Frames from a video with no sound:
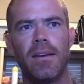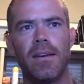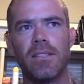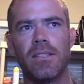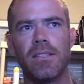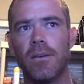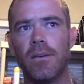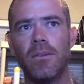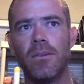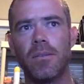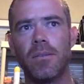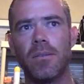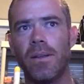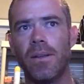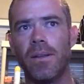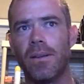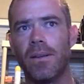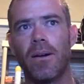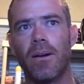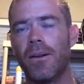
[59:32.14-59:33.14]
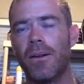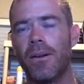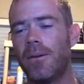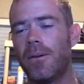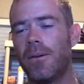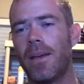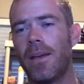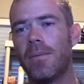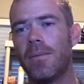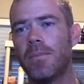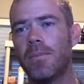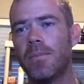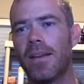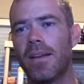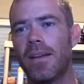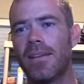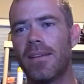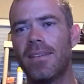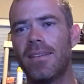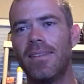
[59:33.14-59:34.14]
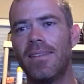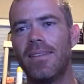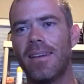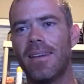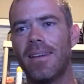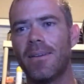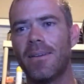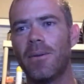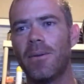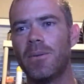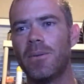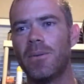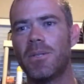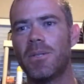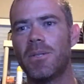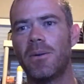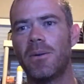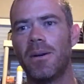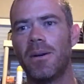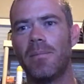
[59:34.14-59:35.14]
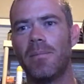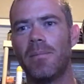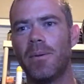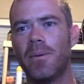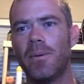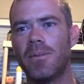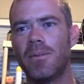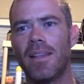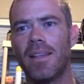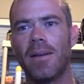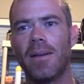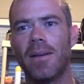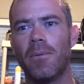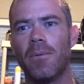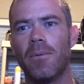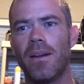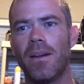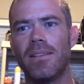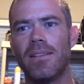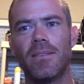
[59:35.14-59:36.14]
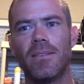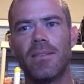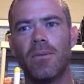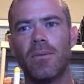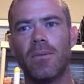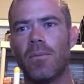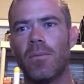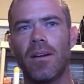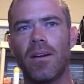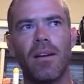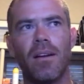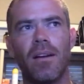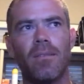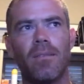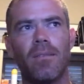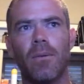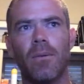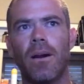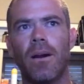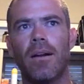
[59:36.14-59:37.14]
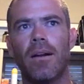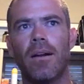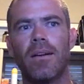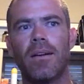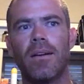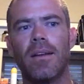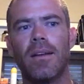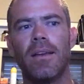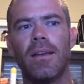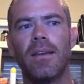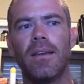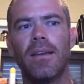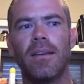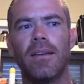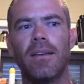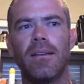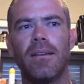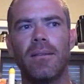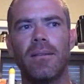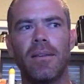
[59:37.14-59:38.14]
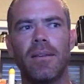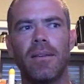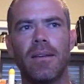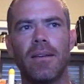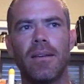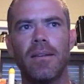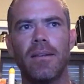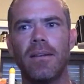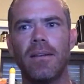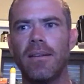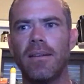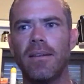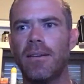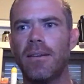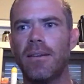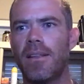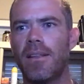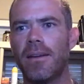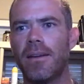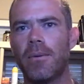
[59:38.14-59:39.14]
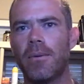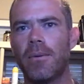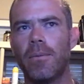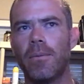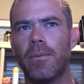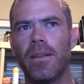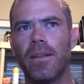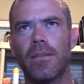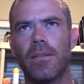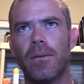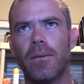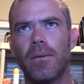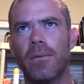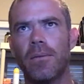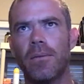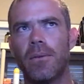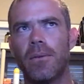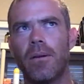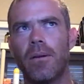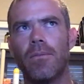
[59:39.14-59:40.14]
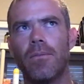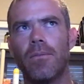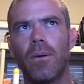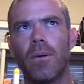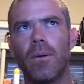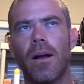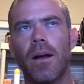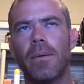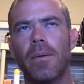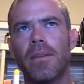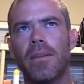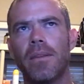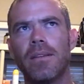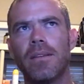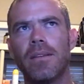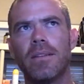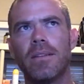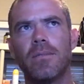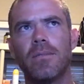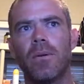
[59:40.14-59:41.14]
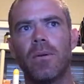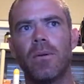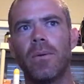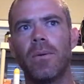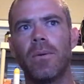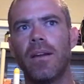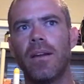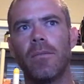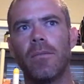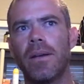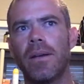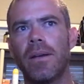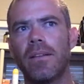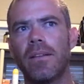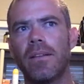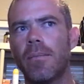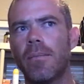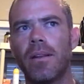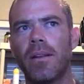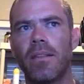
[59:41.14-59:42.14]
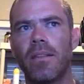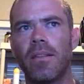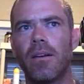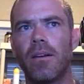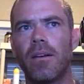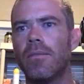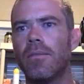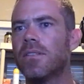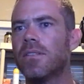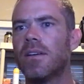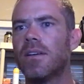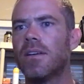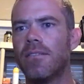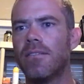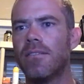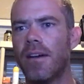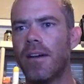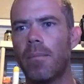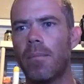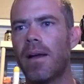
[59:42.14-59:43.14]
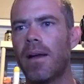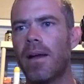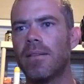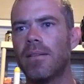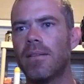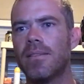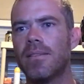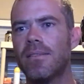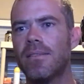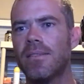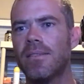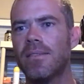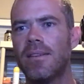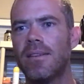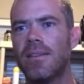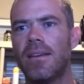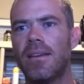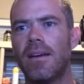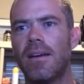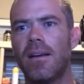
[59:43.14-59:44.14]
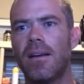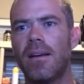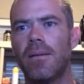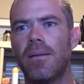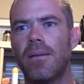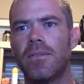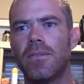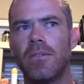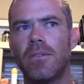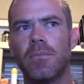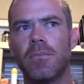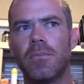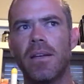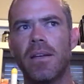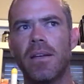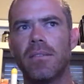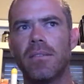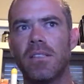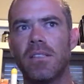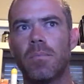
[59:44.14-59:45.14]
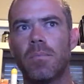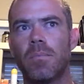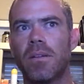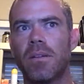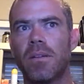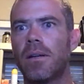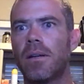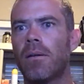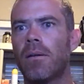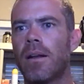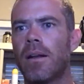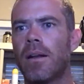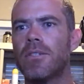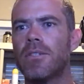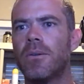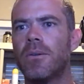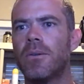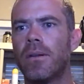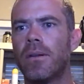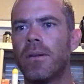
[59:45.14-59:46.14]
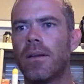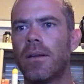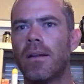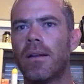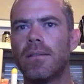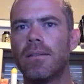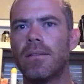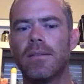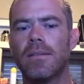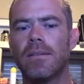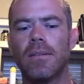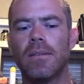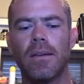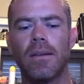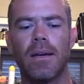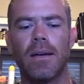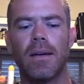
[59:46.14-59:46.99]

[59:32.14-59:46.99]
Because it used to be the cardio games, man. Like, we would show up, it was light weights, you were running everywhere, and I think we went through 3 or 4 competitions where we never picked up anything over 75 pounds. So it's basically sprinting around shooting guns.